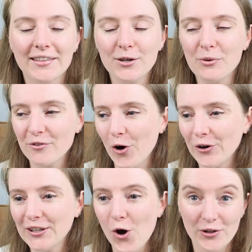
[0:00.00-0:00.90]
I think we've
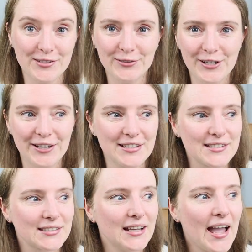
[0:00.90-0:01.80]
all also
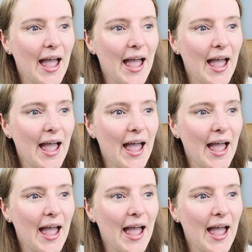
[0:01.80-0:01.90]
learned